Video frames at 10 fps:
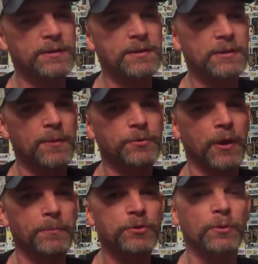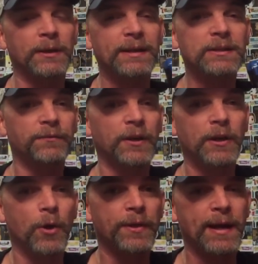I picked this up so I'm just going to link the
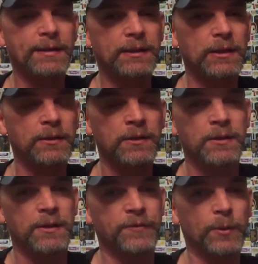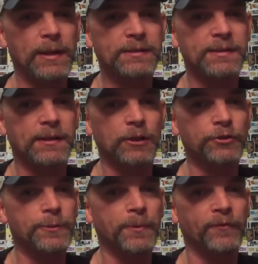video that I did if you would like to see a
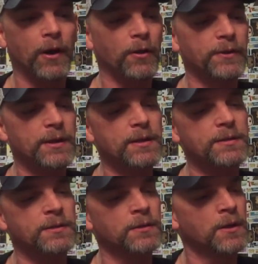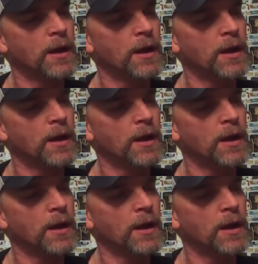close-up of all of these.